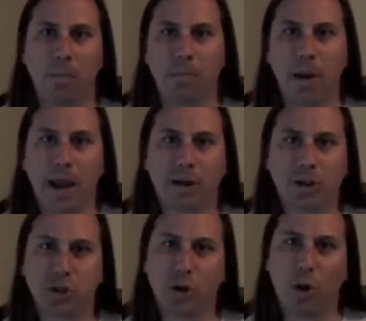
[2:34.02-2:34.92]
make
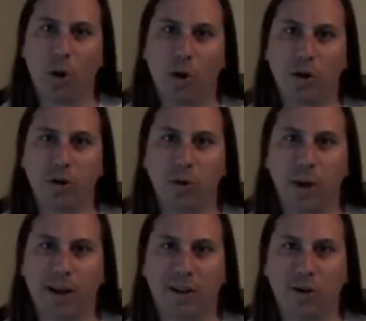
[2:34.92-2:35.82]
sure you
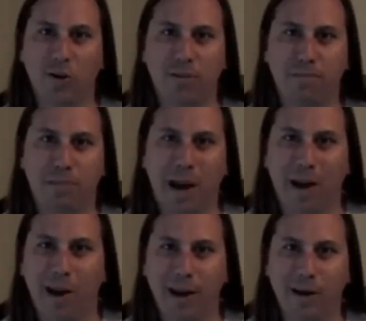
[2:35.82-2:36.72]
include
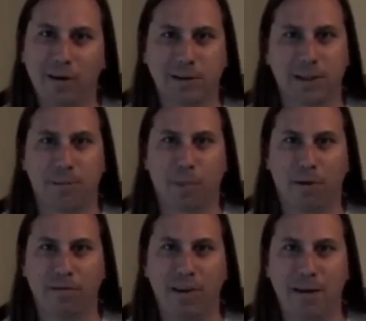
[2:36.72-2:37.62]
barriers that
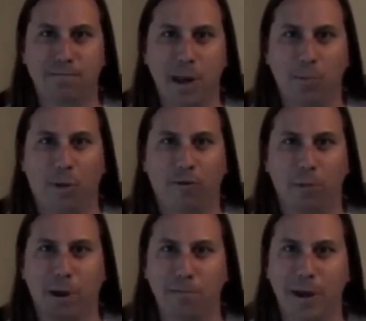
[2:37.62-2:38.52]
prevent people from
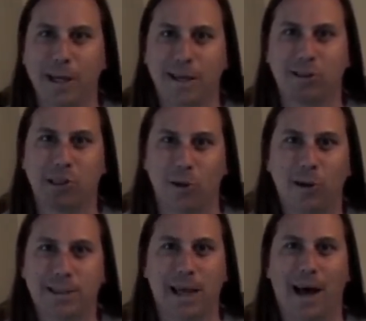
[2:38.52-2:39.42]
committing
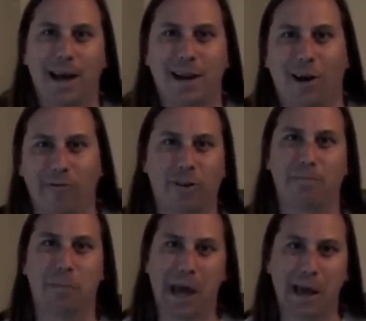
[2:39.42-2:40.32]
suicide off the
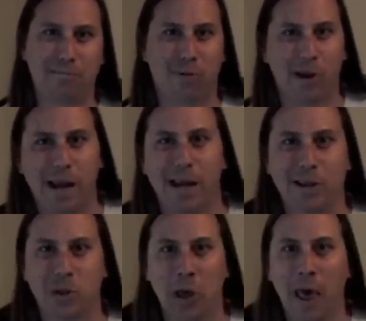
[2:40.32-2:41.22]
Bay Bridge